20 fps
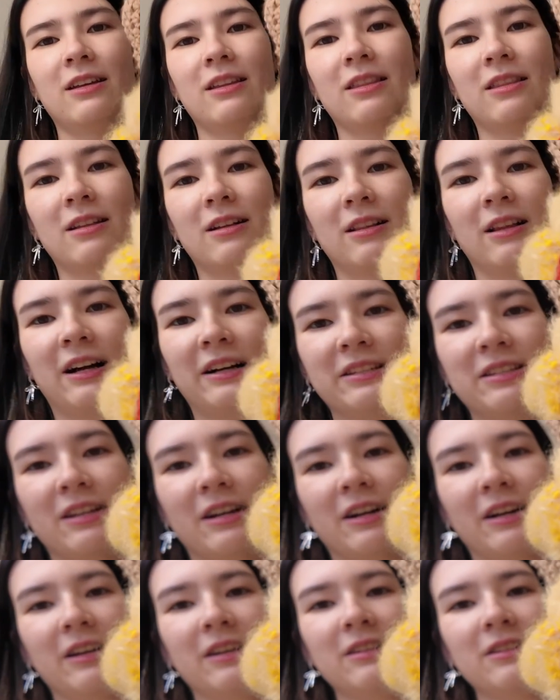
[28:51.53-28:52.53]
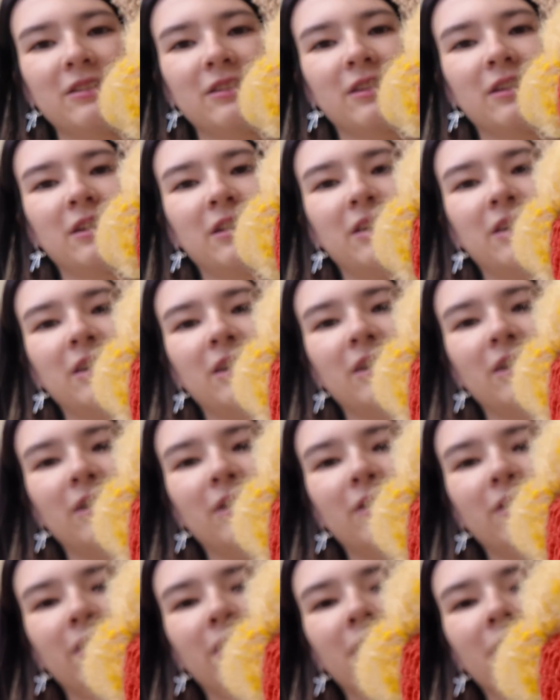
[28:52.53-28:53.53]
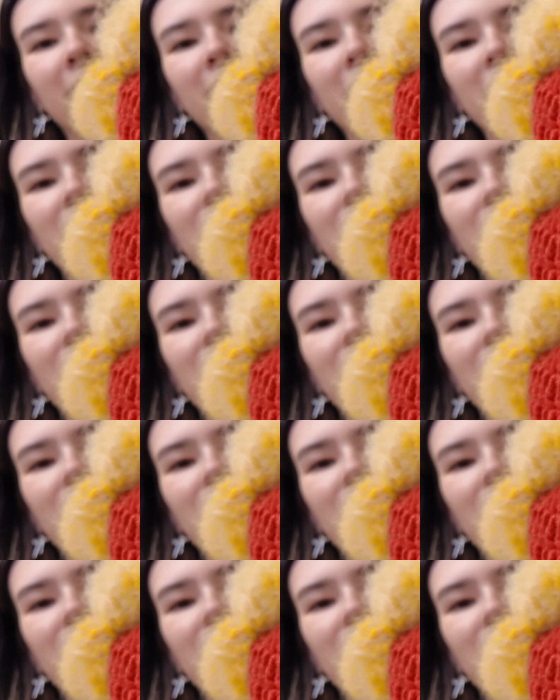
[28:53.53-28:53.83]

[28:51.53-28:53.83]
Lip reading: the glass eyes are like, they